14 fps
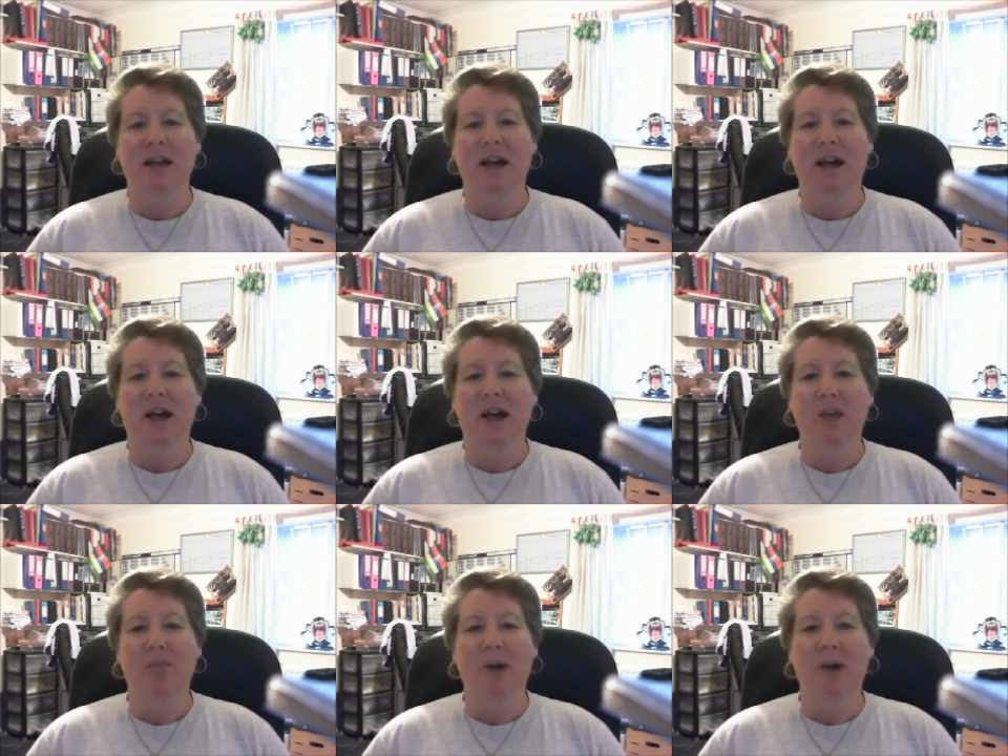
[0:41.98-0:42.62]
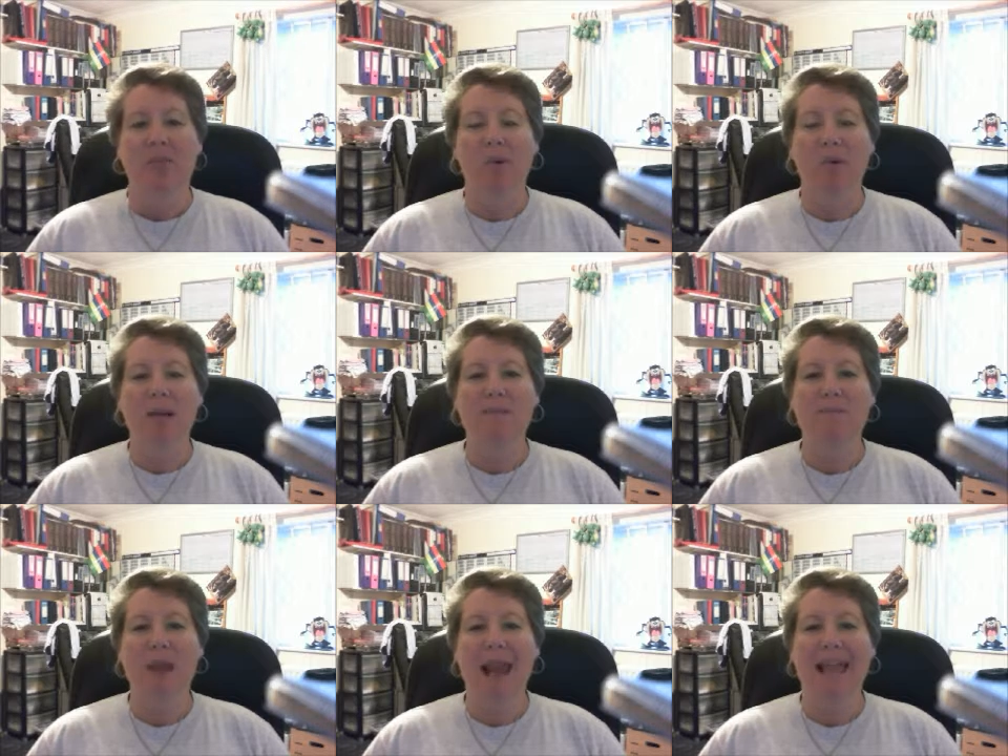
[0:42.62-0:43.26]
I'm
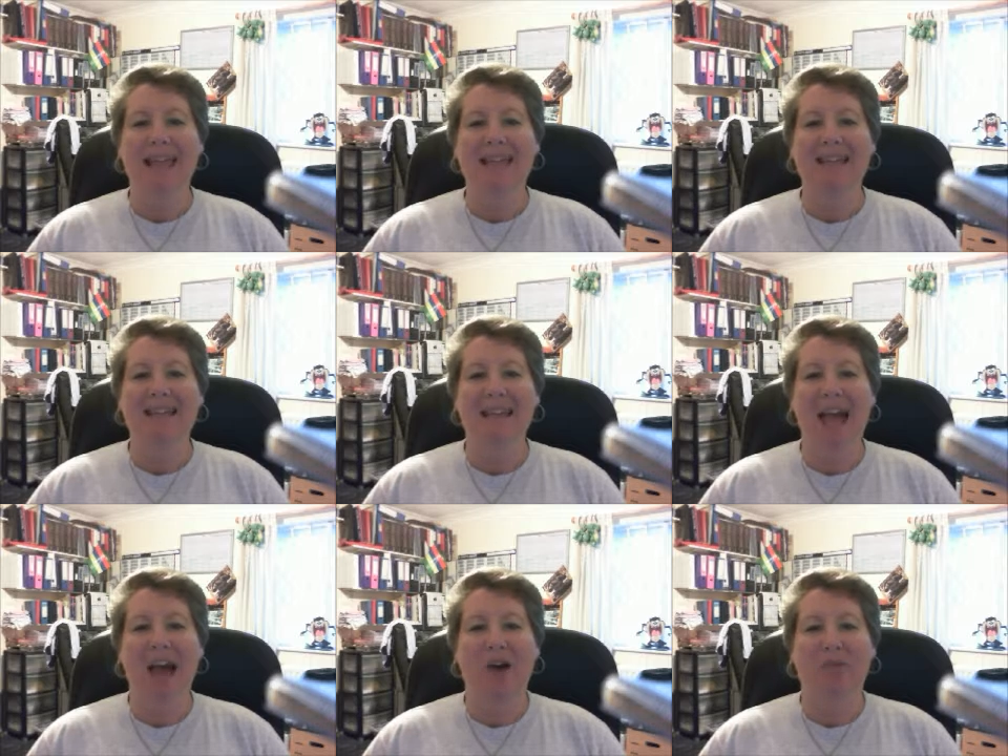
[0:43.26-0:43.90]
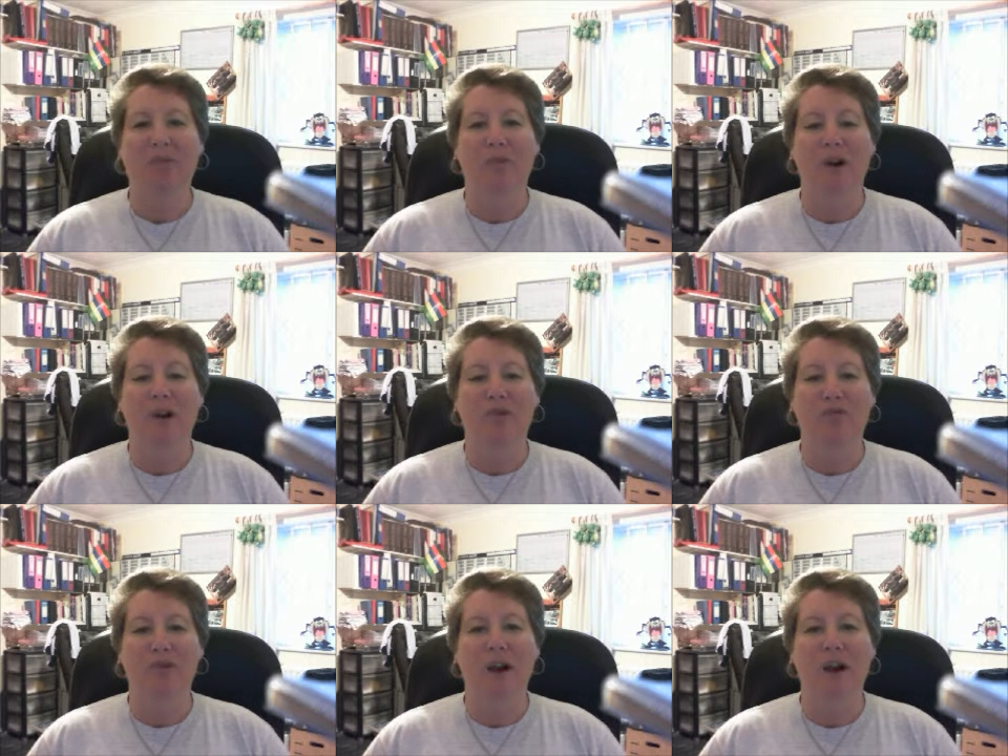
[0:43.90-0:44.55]
always playing down my
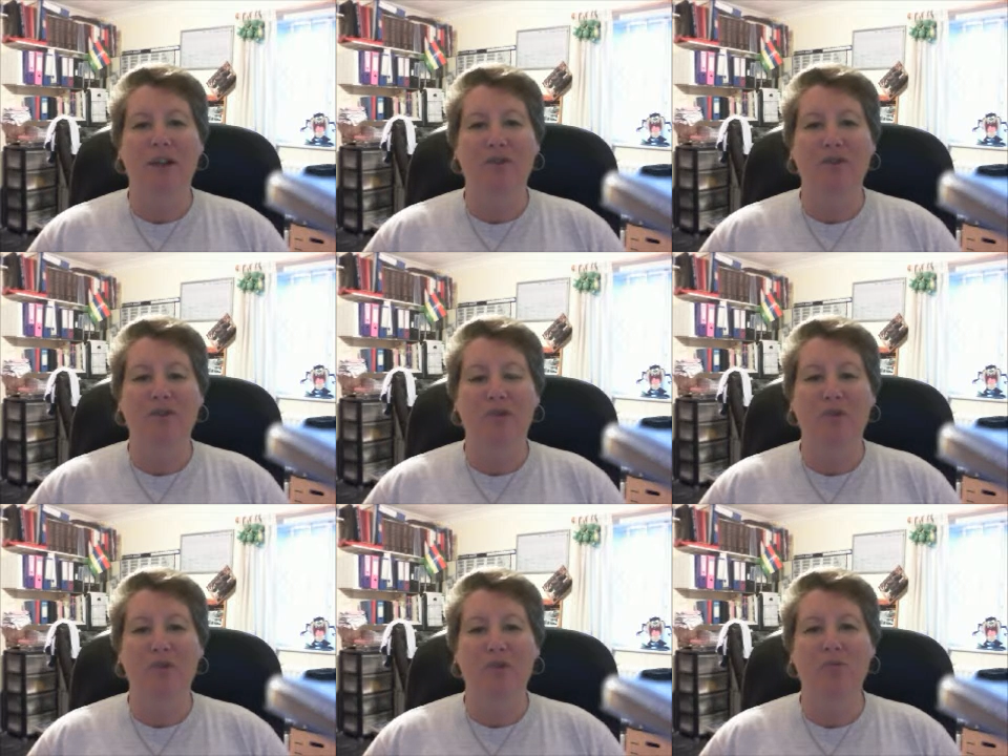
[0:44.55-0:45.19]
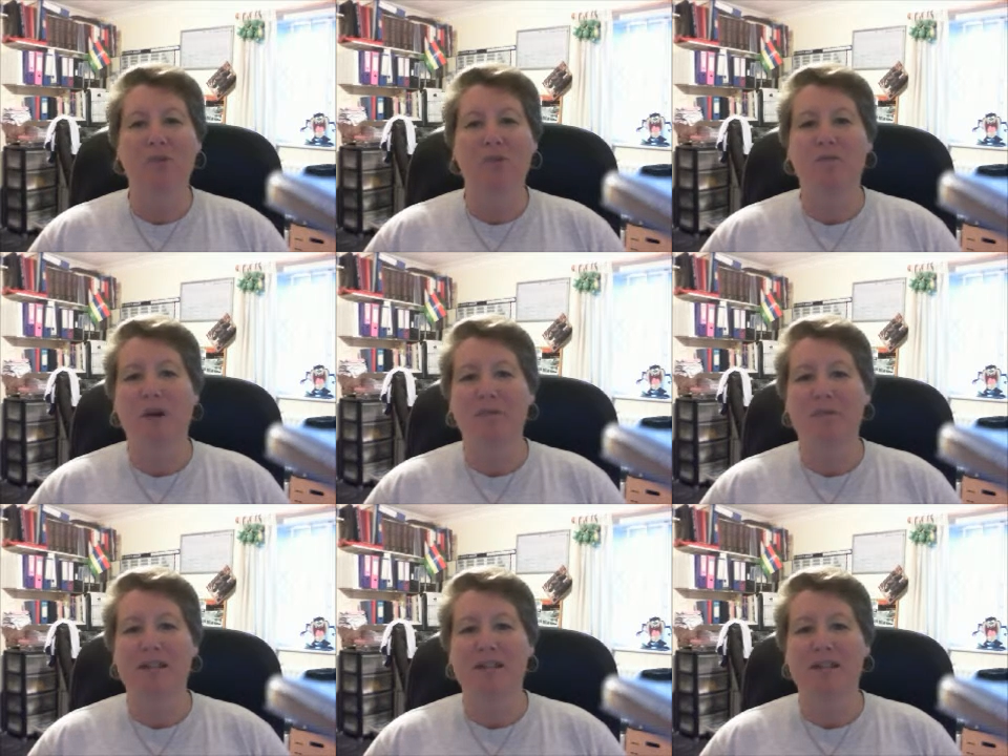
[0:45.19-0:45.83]
drive to move my
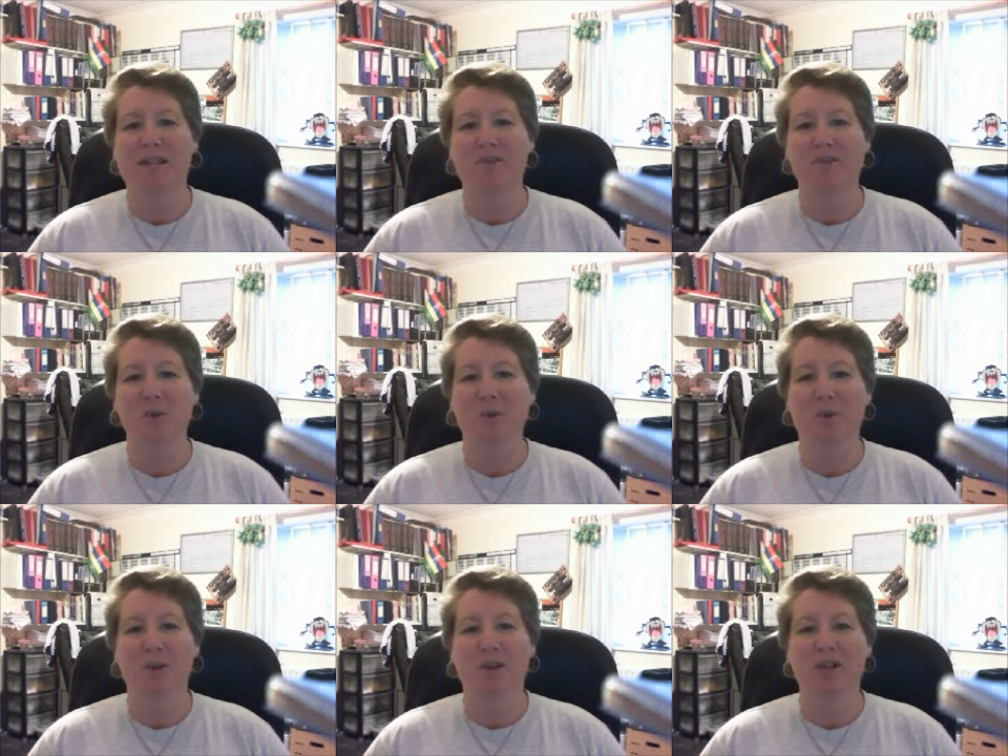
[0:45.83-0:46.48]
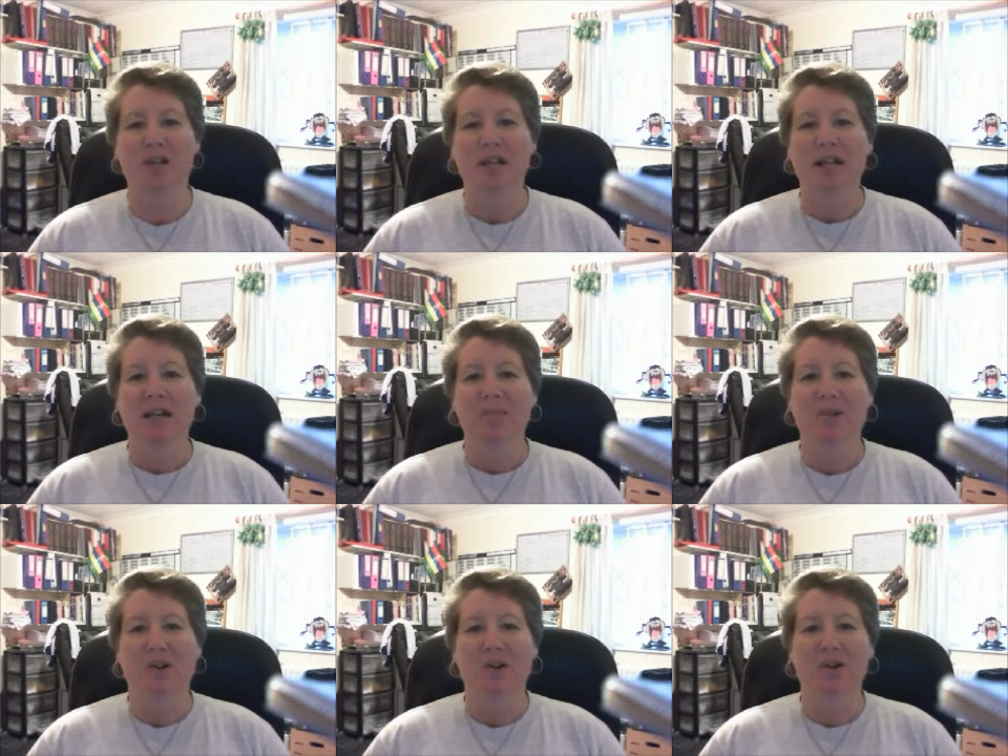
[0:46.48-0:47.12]
business forward
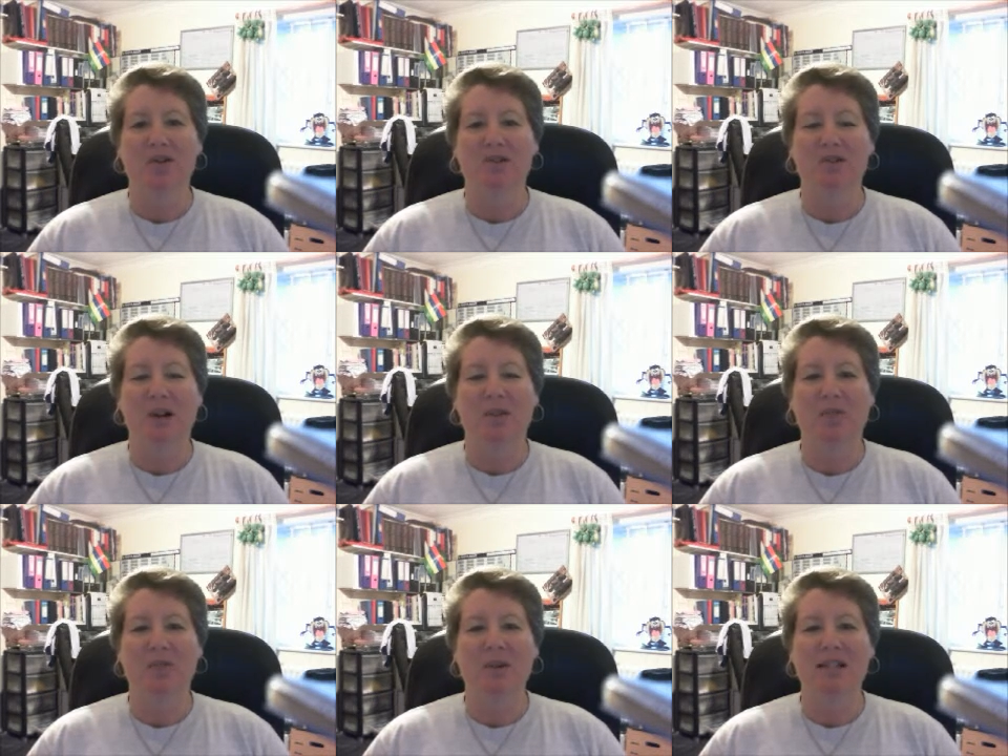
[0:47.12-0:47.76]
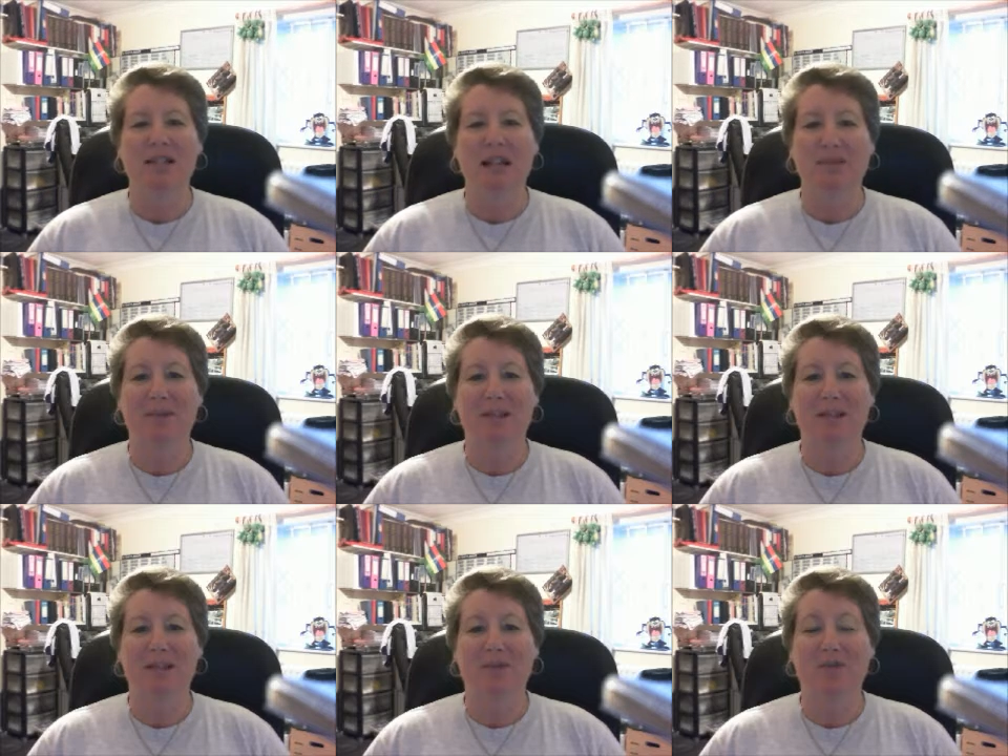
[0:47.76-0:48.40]
because I'm always telling
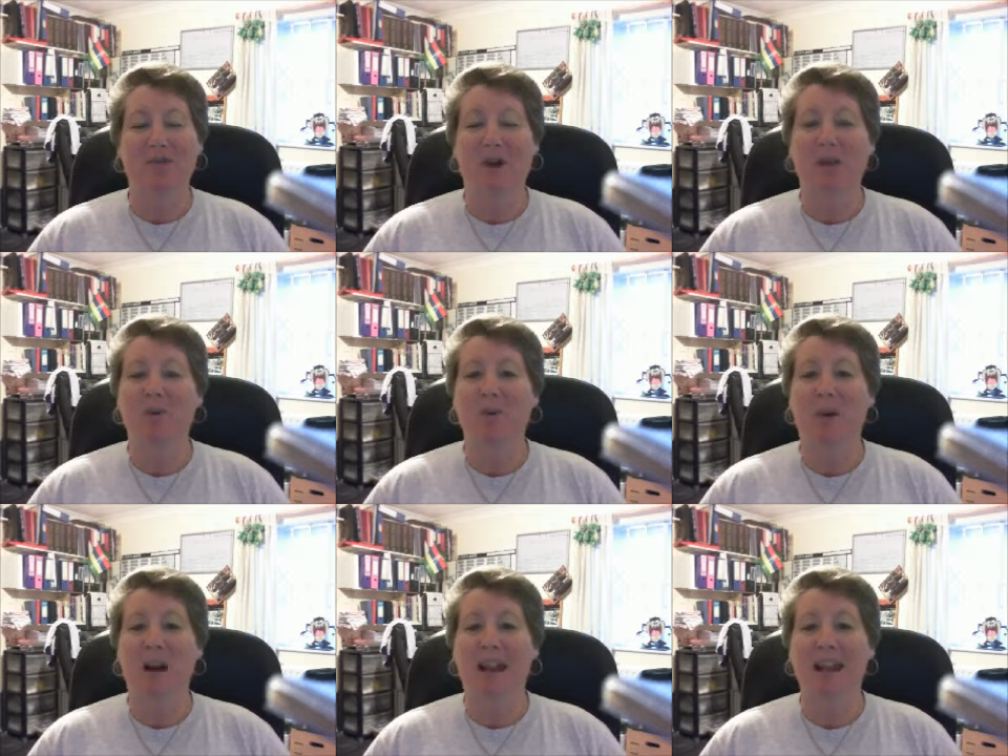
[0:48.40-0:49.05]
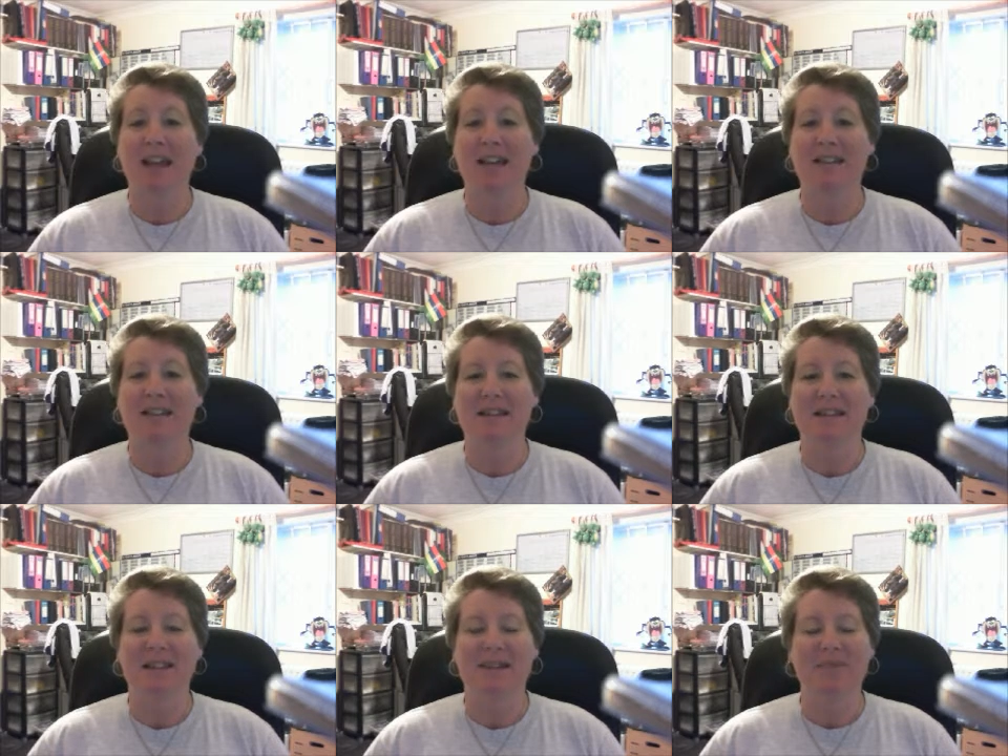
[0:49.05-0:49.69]
myself that I'm quite
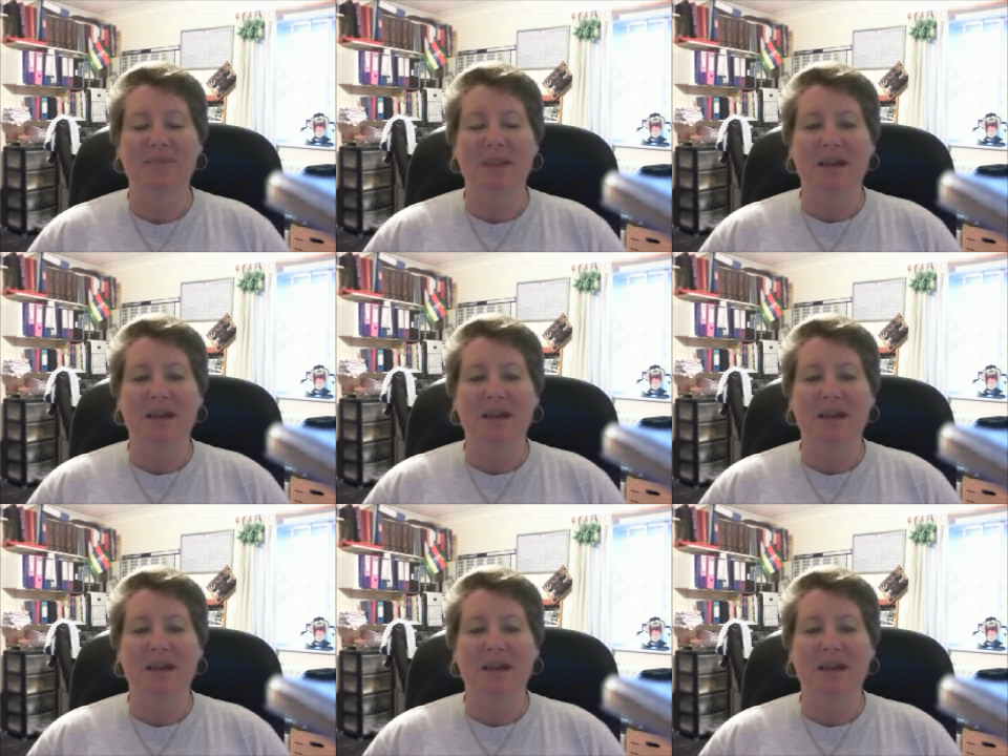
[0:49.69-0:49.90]
lazy.